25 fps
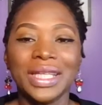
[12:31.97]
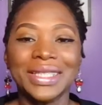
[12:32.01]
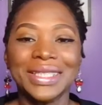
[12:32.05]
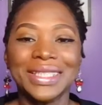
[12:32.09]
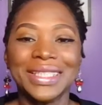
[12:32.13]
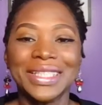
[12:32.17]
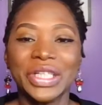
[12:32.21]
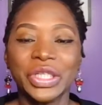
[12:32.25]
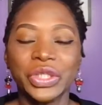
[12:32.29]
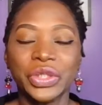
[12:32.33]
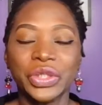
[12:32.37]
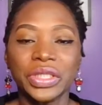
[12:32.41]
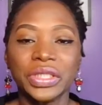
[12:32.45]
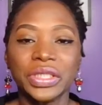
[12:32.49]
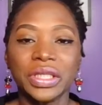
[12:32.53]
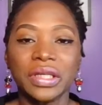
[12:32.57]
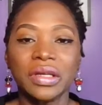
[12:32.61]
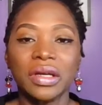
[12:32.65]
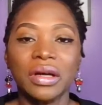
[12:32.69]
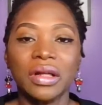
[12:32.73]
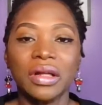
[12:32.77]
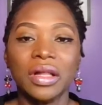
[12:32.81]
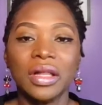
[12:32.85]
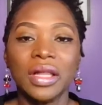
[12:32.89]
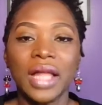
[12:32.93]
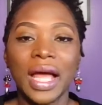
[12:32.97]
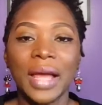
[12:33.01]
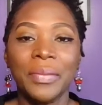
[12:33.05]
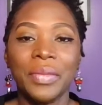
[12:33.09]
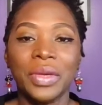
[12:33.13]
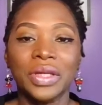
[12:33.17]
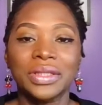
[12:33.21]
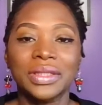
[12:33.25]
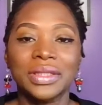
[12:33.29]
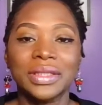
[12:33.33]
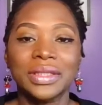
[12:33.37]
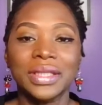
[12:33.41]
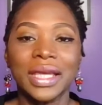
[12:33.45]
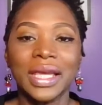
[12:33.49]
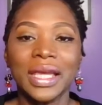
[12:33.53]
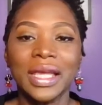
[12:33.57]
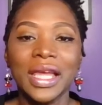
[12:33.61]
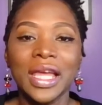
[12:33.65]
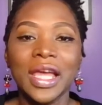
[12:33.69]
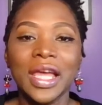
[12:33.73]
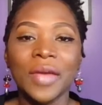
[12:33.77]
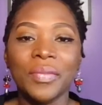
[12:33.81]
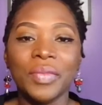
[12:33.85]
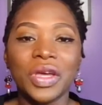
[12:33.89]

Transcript: It's critical, I must say,